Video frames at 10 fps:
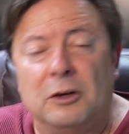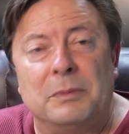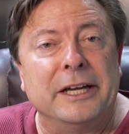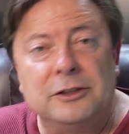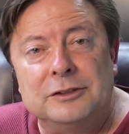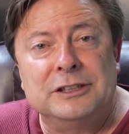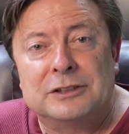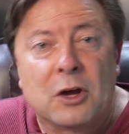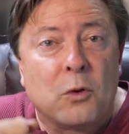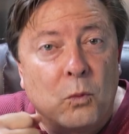Oh my
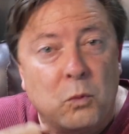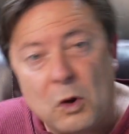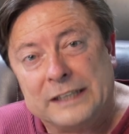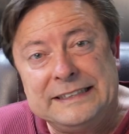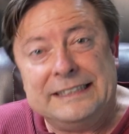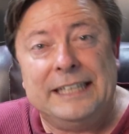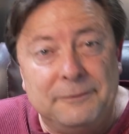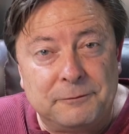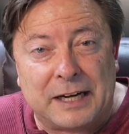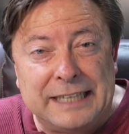goodness, what did he
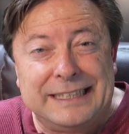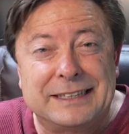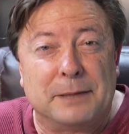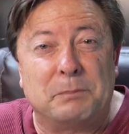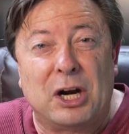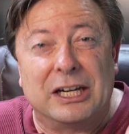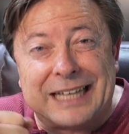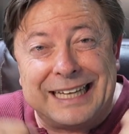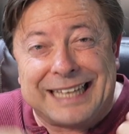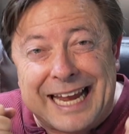find at the park?
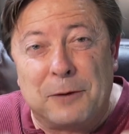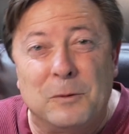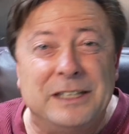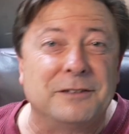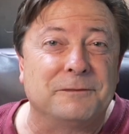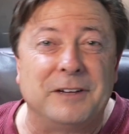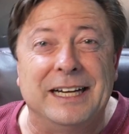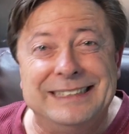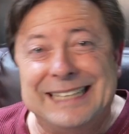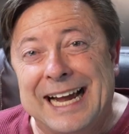I can't wait to
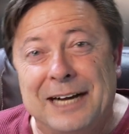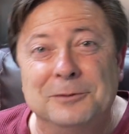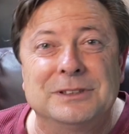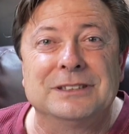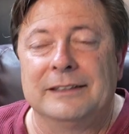find out.